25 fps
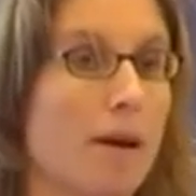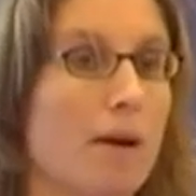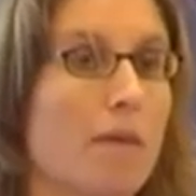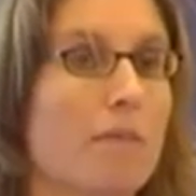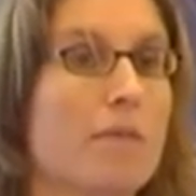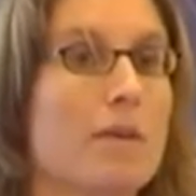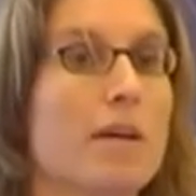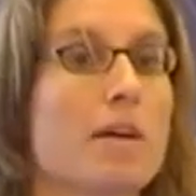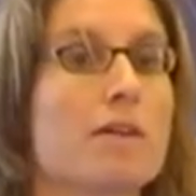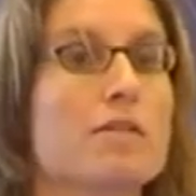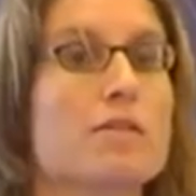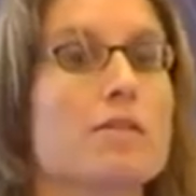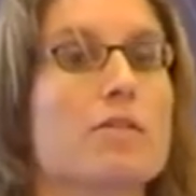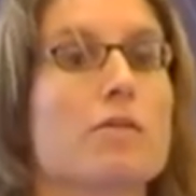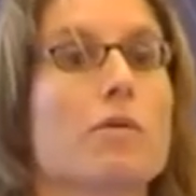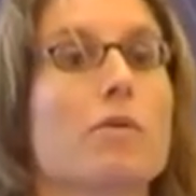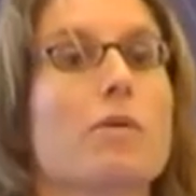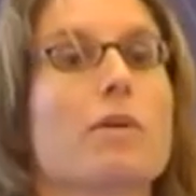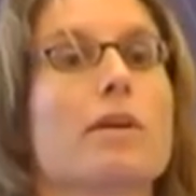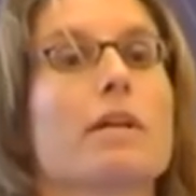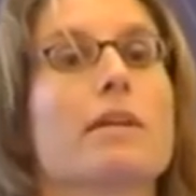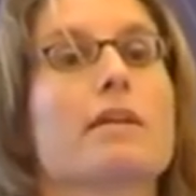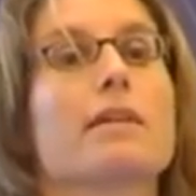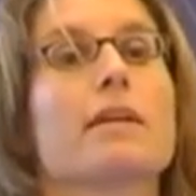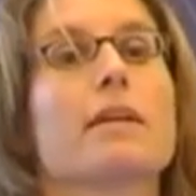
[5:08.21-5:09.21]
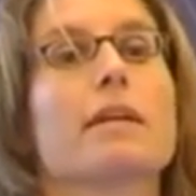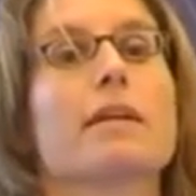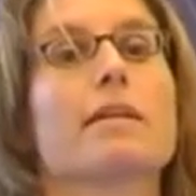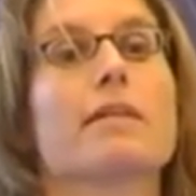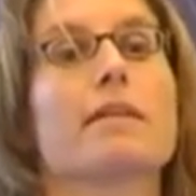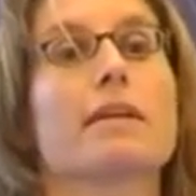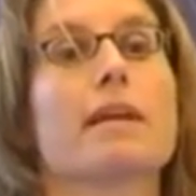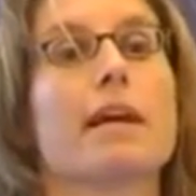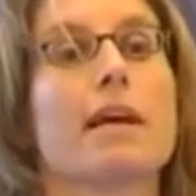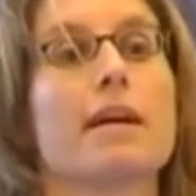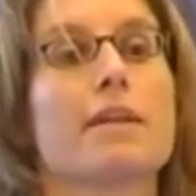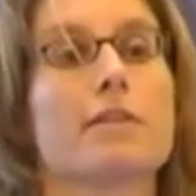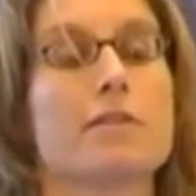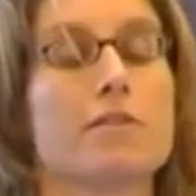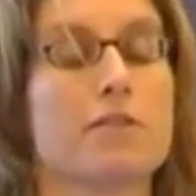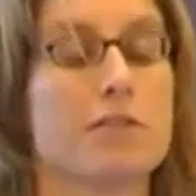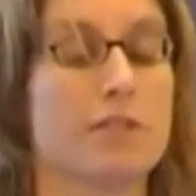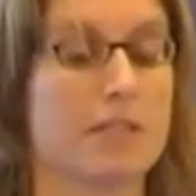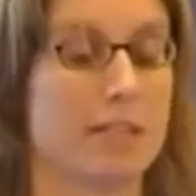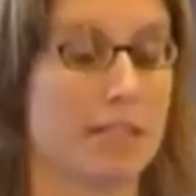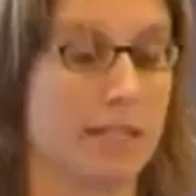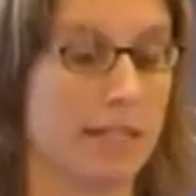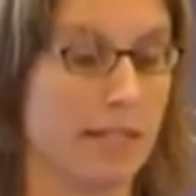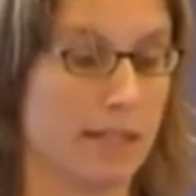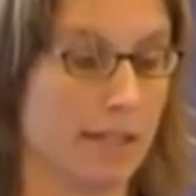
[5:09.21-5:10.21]
We are storing the indicators
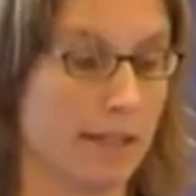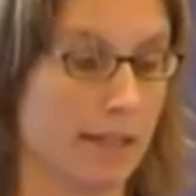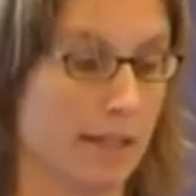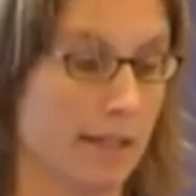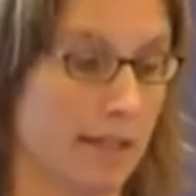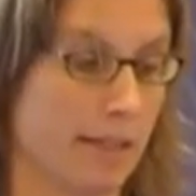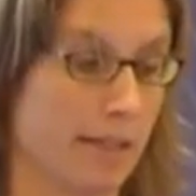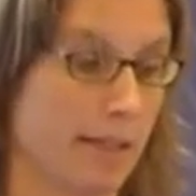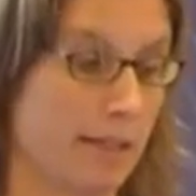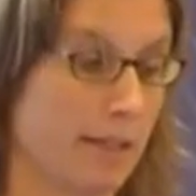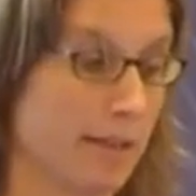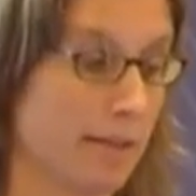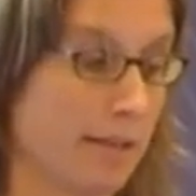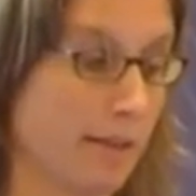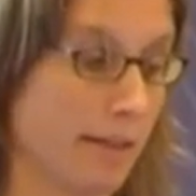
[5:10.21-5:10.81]
in a